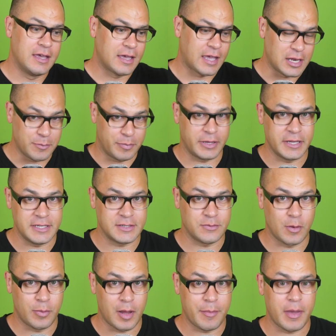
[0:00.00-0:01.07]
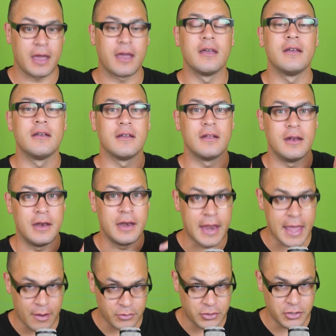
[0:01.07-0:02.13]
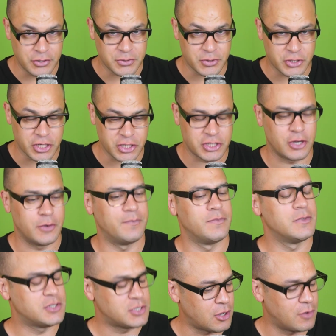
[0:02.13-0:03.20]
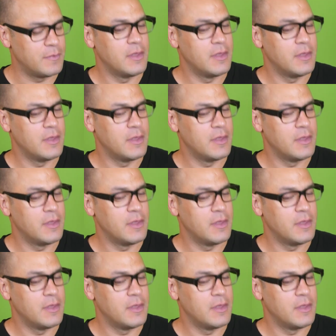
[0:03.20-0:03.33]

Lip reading: Can you please reply back? Now it turns to a shit show. So